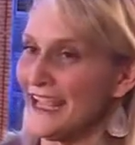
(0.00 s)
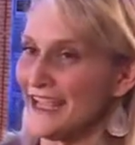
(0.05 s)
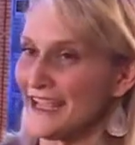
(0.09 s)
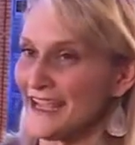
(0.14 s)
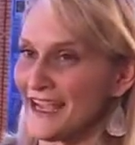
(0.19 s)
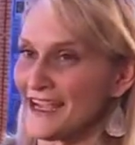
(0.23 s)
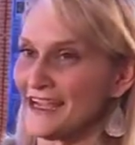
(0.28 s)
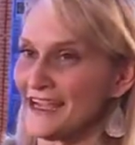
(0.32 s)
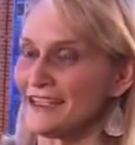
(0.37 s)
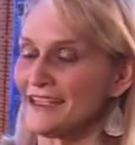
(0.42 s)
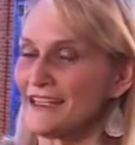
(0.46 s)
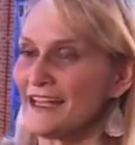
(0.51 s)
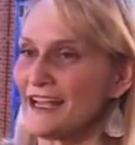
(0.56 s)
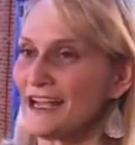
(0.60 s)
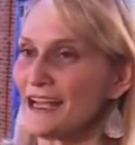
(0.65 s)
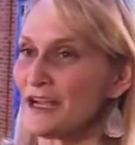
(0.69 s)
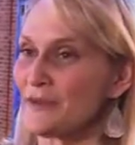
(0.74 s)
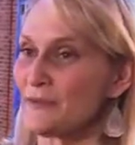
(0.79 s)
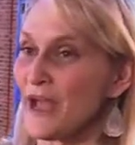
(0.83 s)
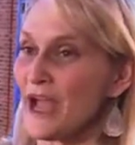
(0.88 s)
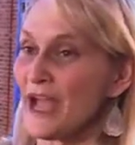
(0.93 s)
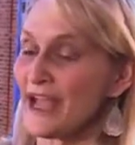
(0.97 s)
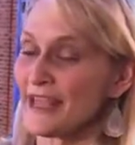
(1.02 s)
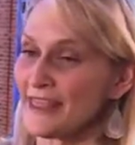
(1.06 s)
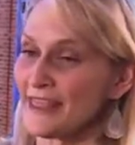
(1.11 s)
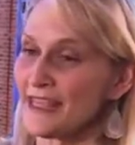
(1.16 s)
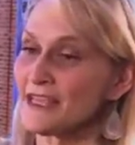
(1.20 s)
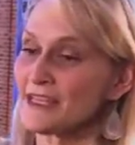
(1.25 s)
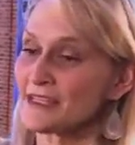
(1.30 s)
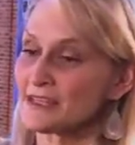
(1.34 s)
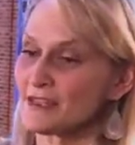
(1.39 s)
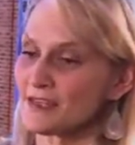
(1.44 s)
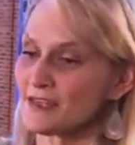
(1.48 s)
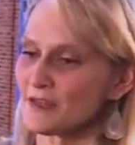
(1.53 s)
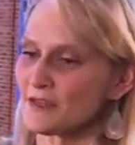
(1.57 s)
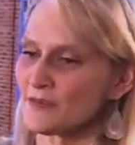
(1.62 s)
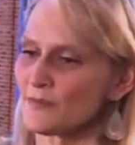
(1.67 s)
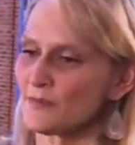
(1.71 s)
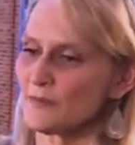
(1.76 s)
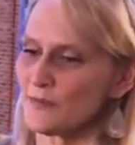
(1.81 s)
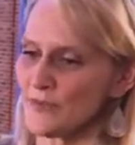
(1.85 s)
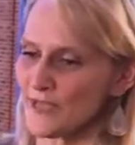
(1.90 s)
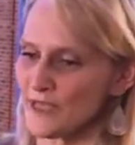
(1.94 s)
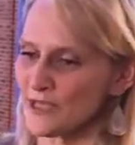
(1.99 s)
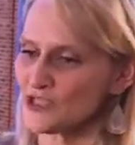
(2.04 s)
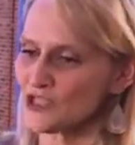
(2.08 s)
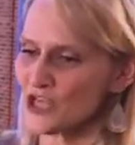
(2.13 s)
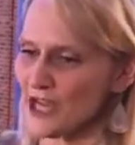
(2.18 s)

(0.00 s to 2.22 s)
Yeah, I think it's a big